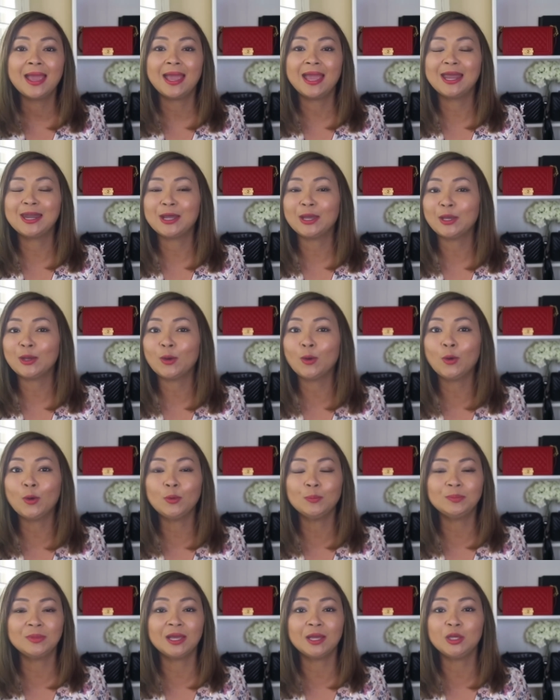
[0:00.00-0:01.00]
and I
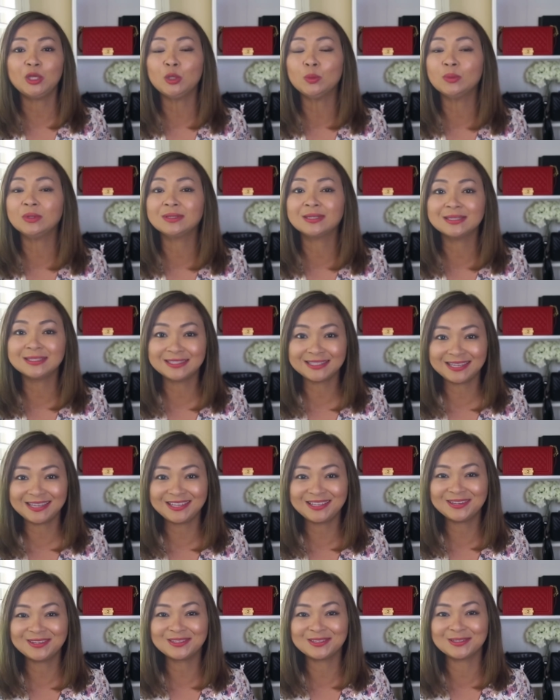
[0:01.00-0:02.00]
hope that you will
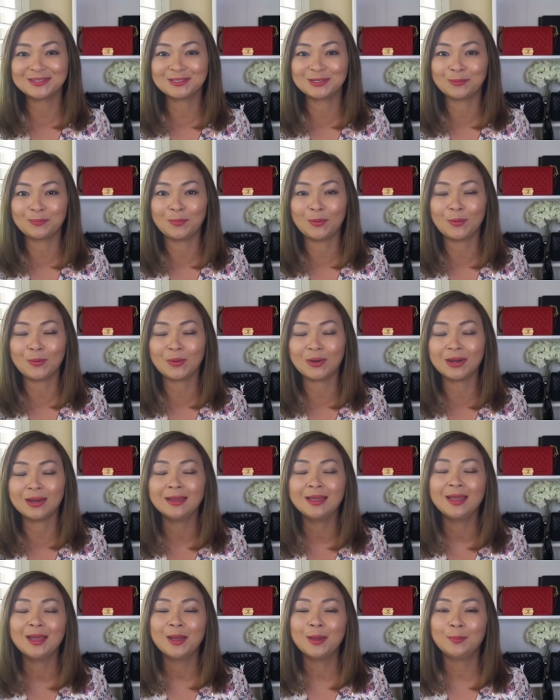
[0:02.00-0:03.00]
continue to support
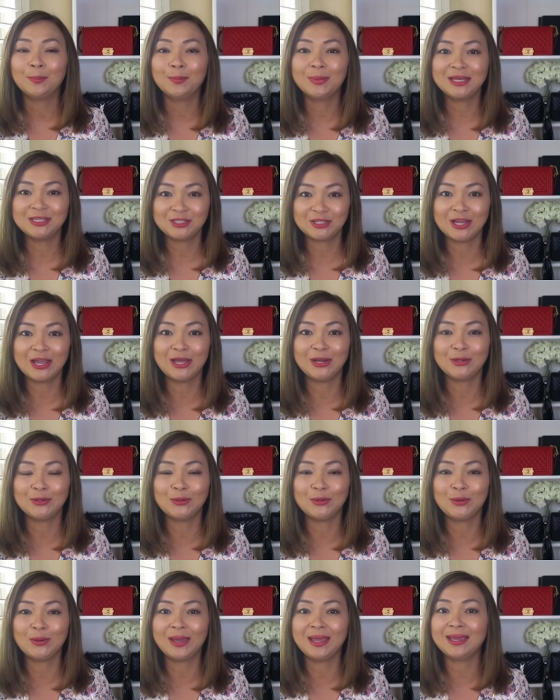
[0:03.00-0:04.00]
my
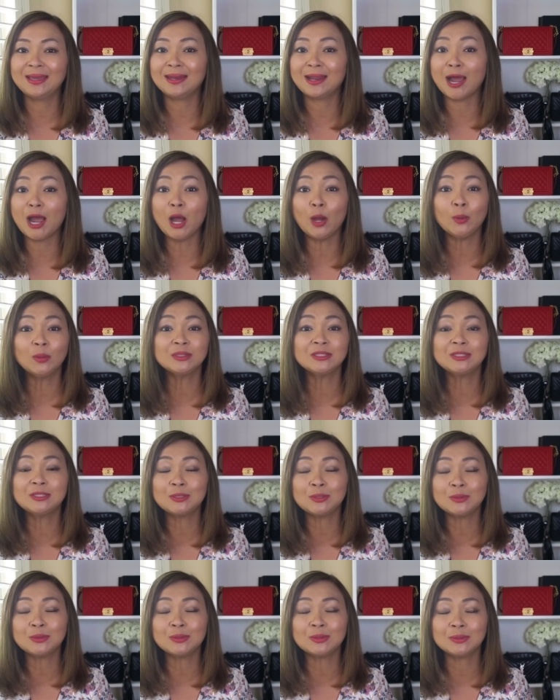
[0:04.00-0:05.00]
channel and I will
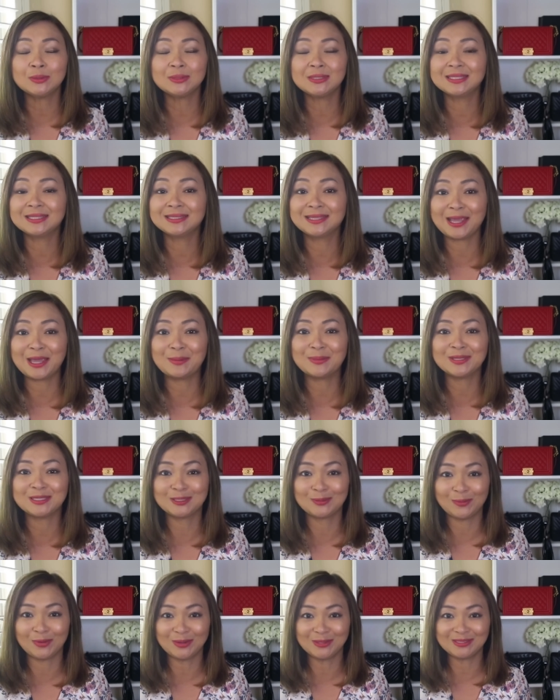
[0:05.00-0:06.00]
do the same
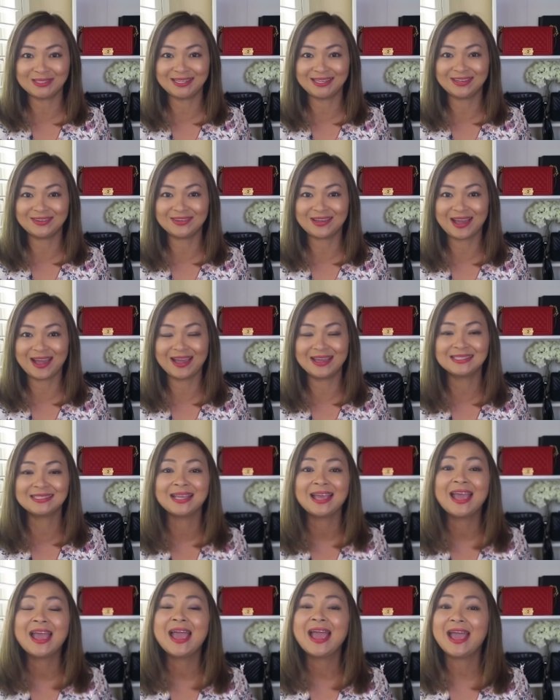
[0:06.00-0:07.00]
as well to you guys.
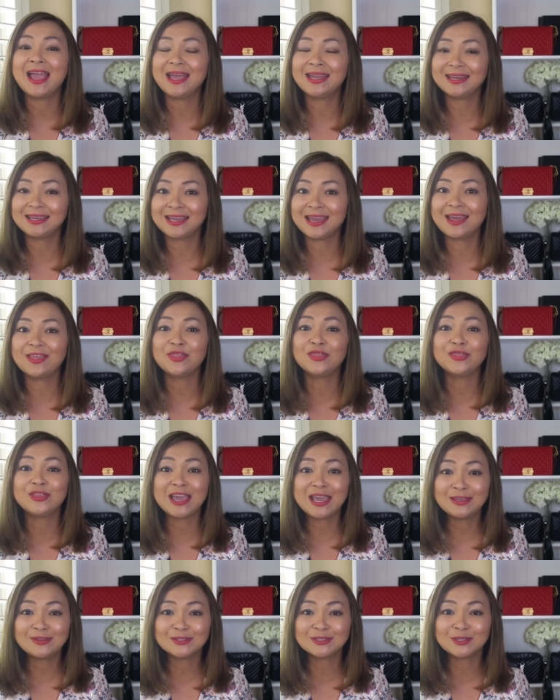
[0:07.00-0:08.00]
And again,
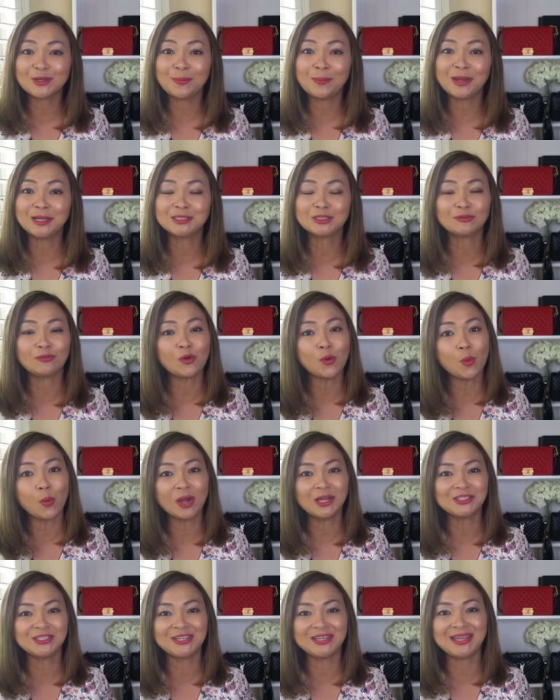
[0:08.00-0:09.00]
thank you so much for
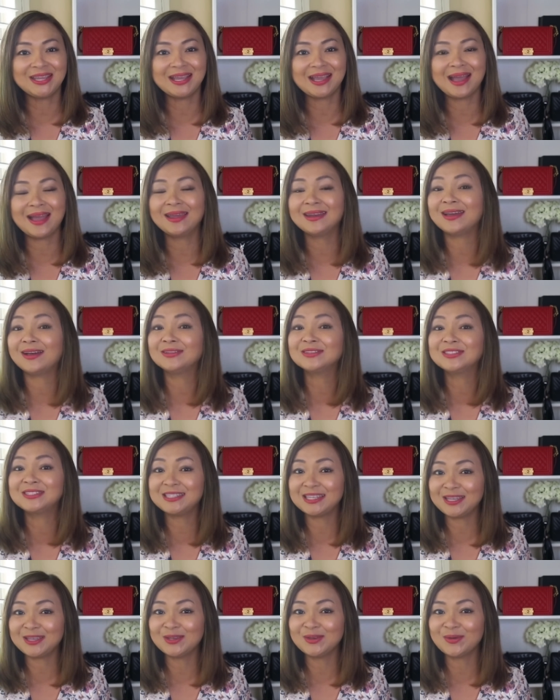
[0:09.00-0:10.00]
watching and I'll
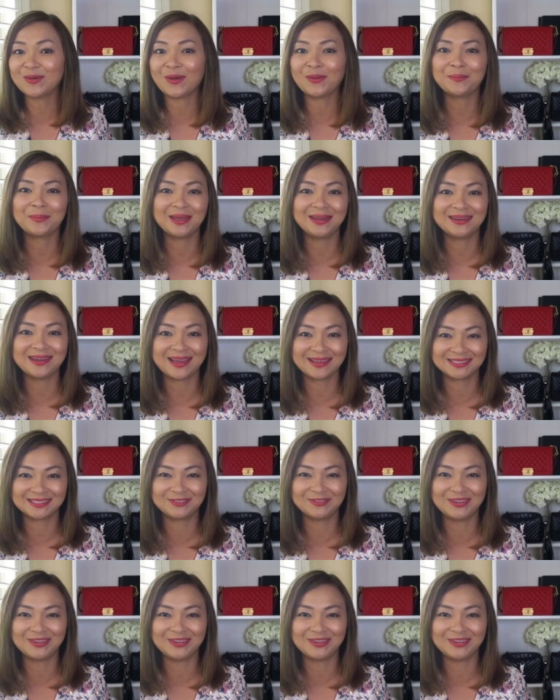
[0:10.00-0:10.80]
see you on my next